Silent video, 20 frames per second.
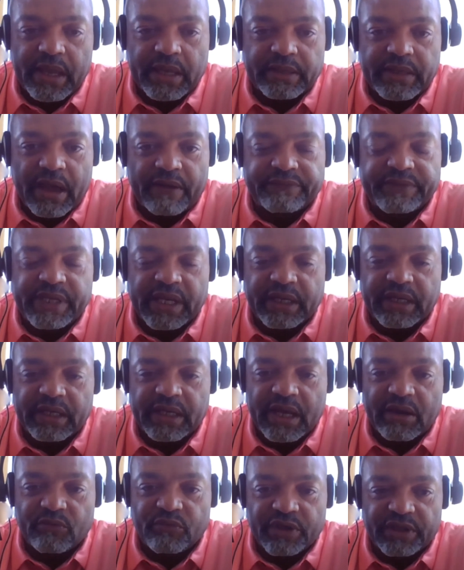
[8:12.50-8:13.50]
And I've
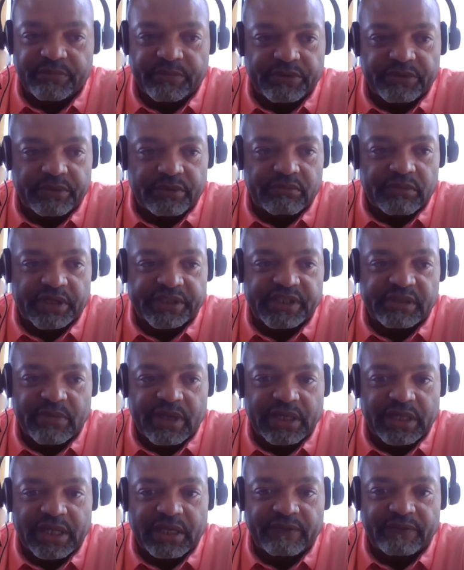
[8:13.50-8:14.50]
taken that with me for the rest of
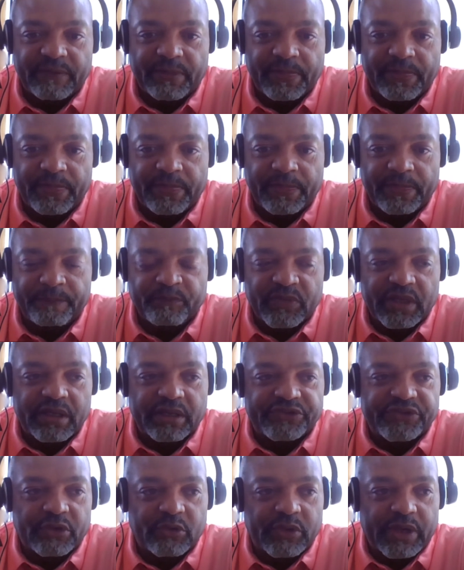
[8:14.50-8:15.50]
my life.
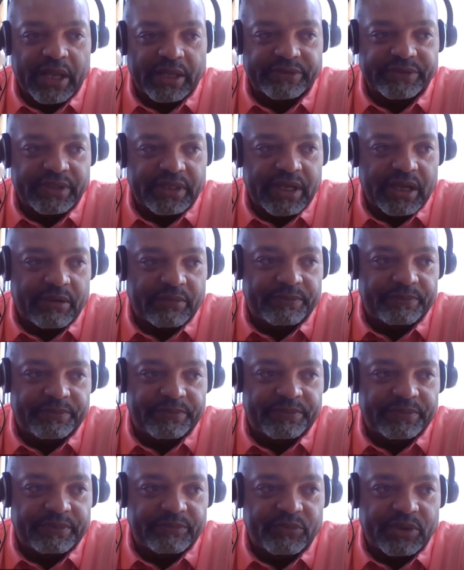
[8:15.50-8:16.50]
And so, what I set out
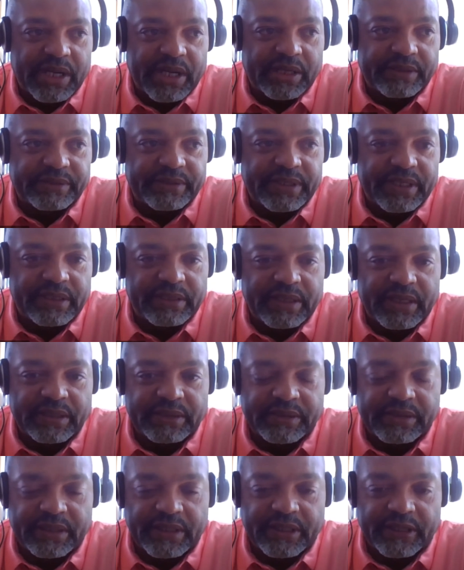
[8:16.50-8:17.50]
when I say
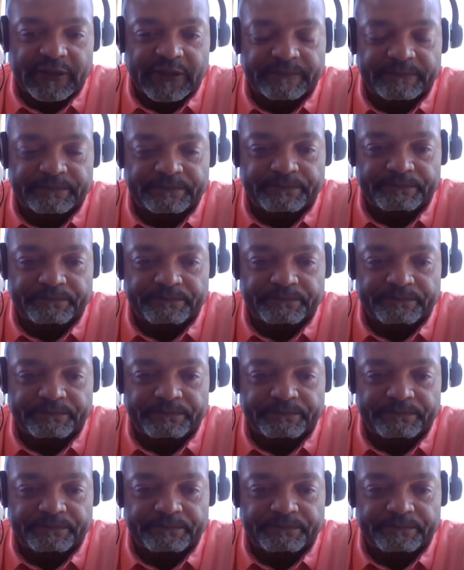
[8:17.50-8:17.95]
that uh,